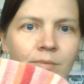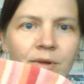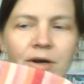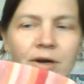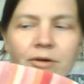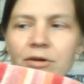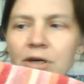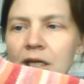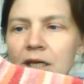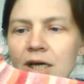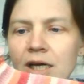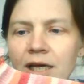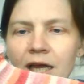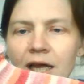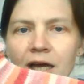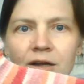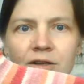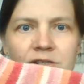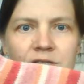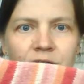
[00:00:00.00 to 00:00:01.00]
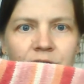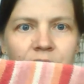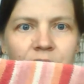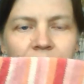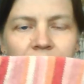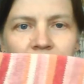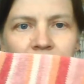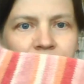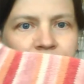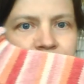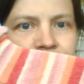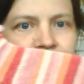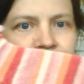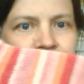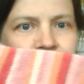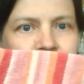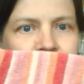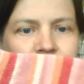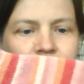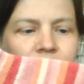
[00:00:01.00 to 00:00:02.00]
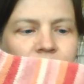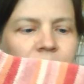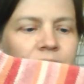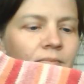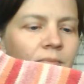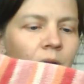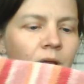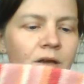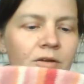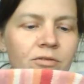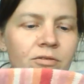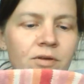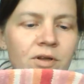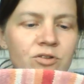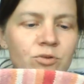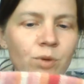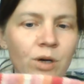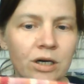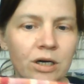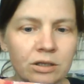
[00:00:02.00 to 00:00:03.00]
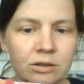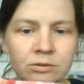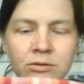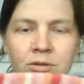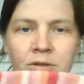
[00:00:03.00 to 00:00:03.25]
I really like how it's turned out. It fits well.